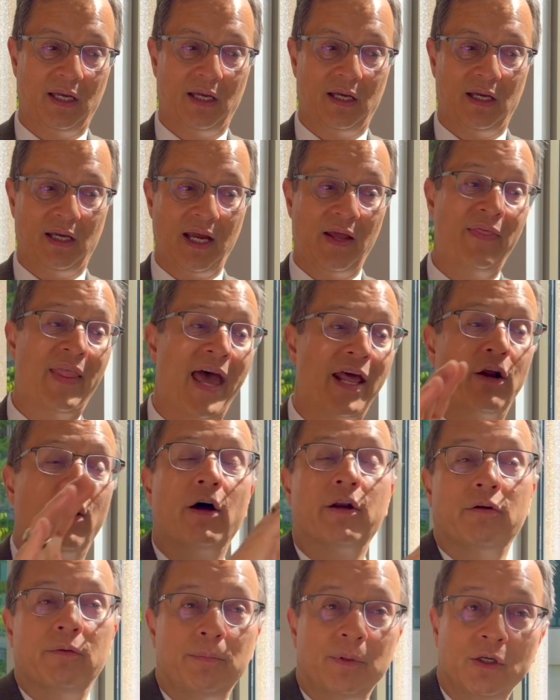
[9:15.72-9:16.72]
and that
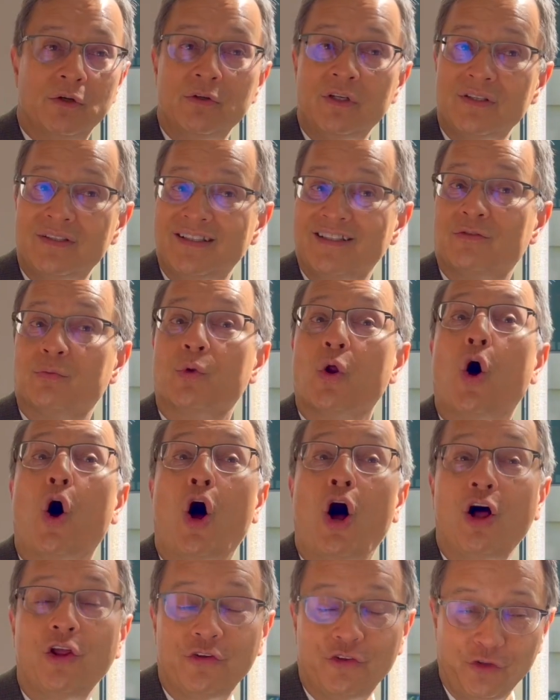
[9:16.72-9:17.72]
autoimmune disease would
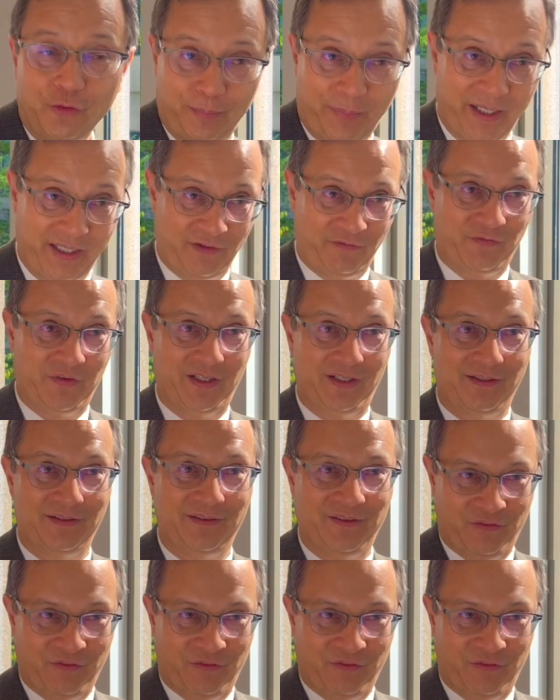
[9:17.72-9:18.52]
also benefit